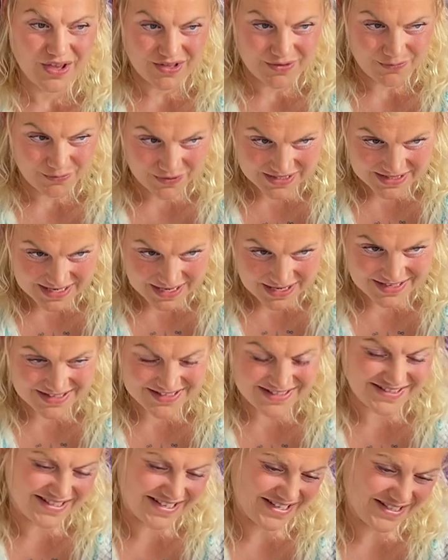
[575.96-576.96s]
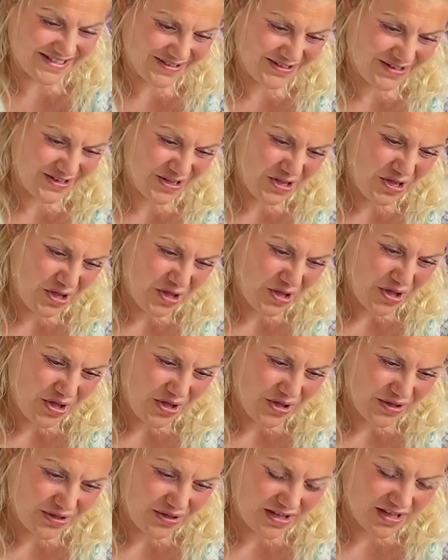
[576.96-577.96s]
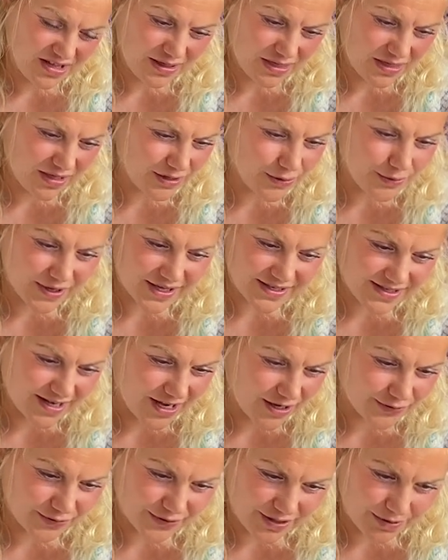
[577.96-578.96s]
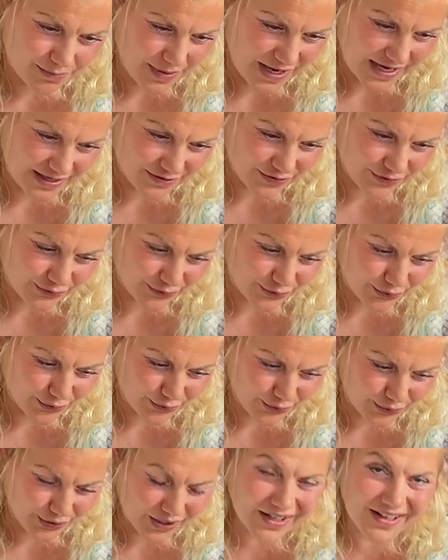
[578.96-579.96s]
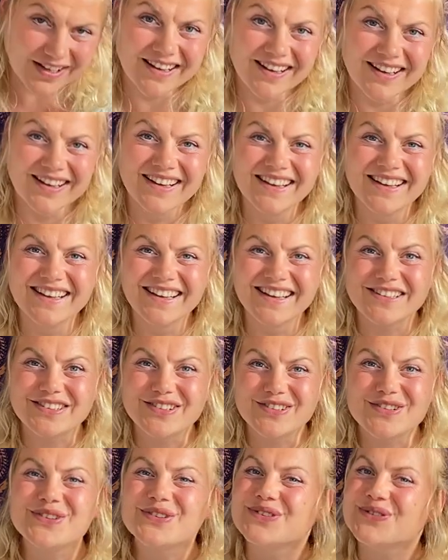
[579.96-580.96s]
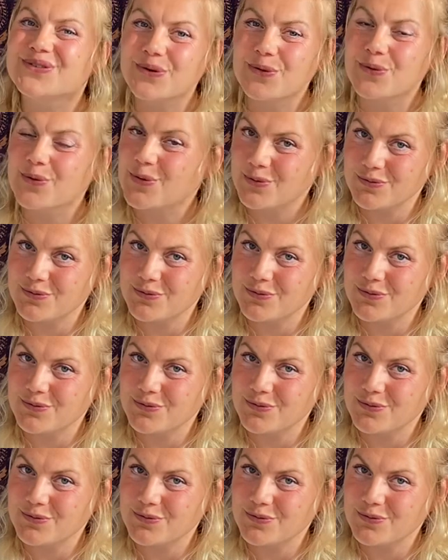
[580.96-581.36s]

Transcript: When that is said, yeah, I think you ask how to get back to to